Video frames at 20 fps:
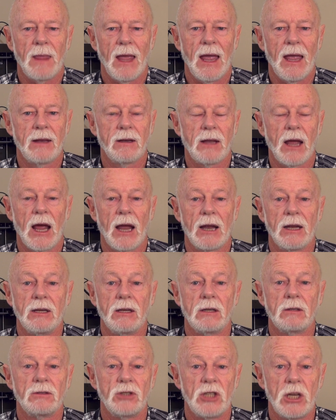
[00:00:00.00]
and a
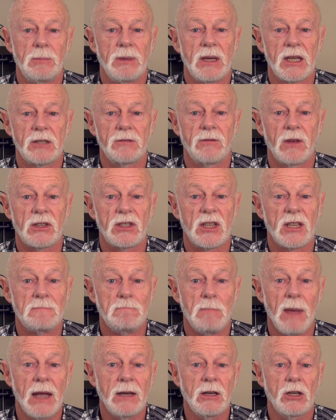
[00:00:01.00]
GPS fix is
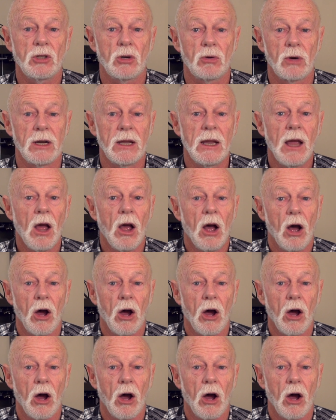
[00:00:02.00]
mandatory